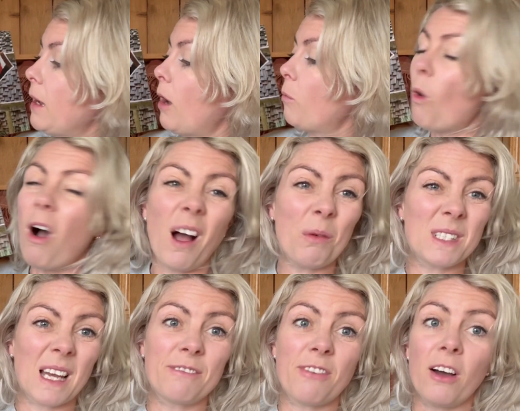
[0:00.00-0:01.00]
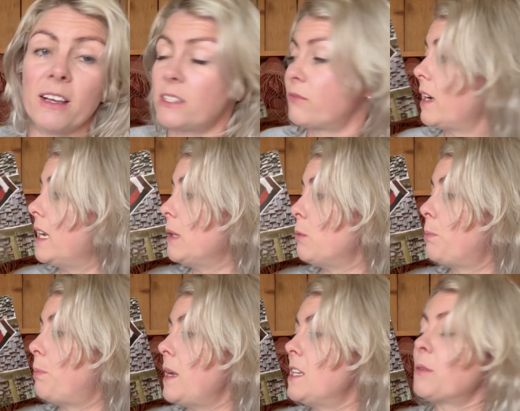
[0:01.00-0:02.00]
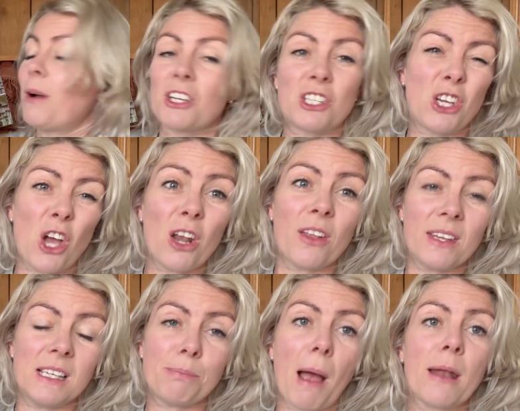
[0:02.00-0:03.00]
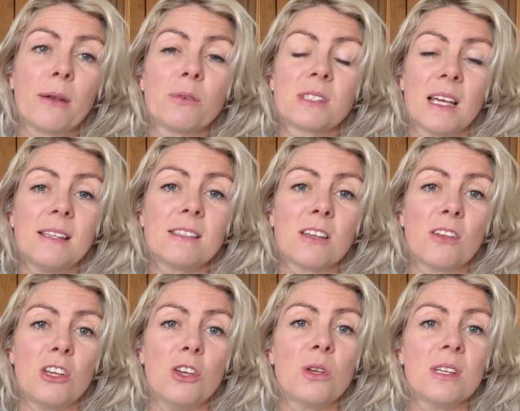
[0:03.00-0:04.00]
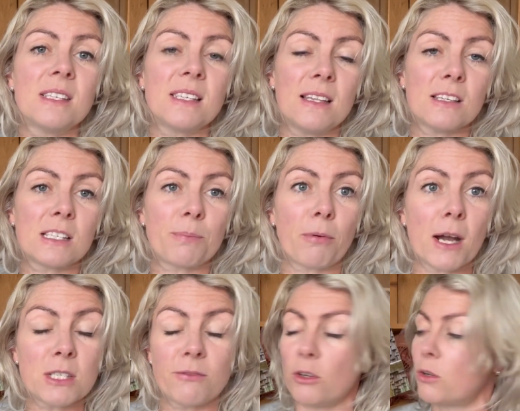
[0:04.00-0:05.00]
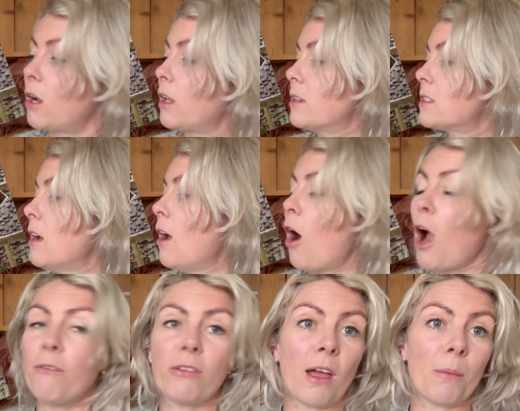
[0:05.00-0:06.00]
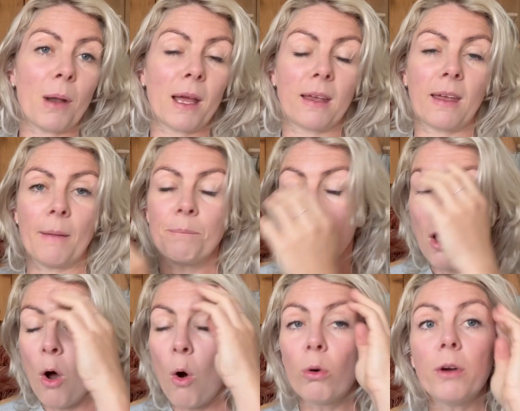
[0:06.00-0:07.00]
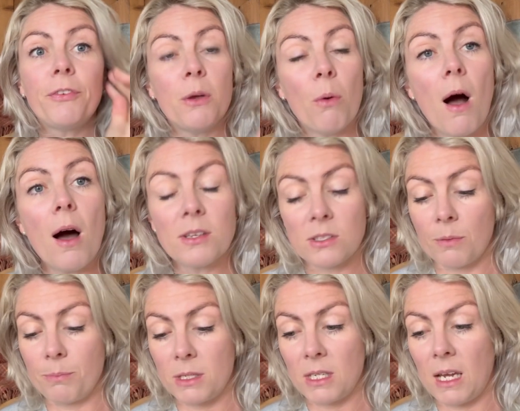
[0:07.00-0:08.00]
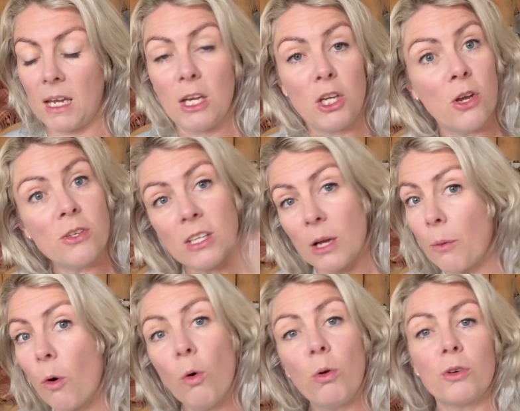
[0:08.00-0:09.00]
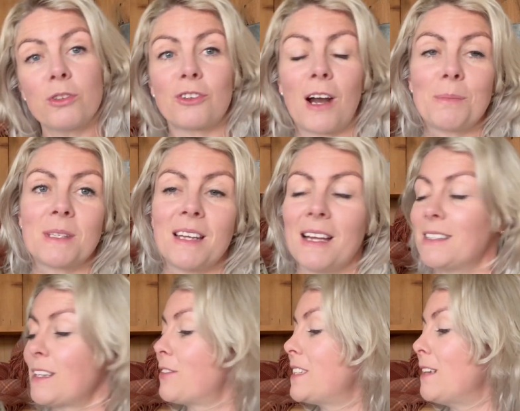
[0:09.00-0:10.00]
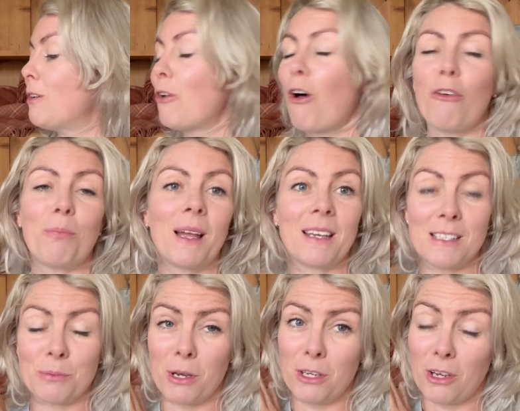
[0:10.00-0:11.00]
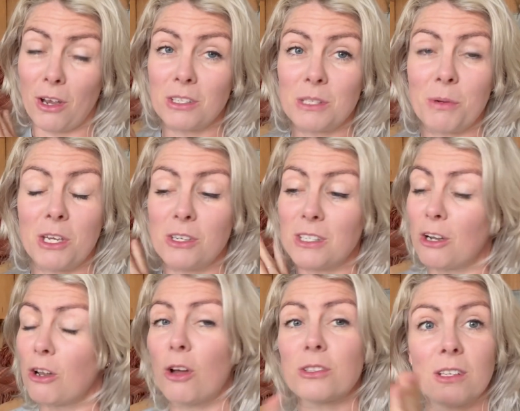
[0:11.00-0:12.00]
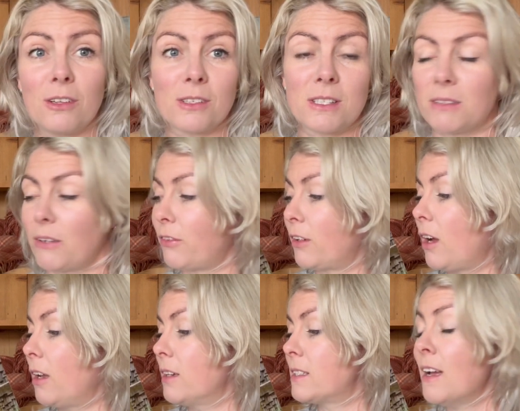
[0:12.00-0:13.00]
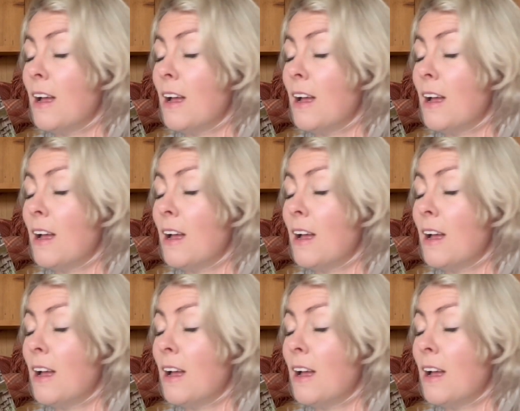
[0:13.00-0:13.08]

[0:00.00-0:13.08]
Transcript: what I would advise really would be to actually colour these panels in so that you can see the spread of your colours over that blanket. Or if you are somebody using up all your scraps and ends, I've seen a lot of blankets where you're going to be using lots and lots of different colours,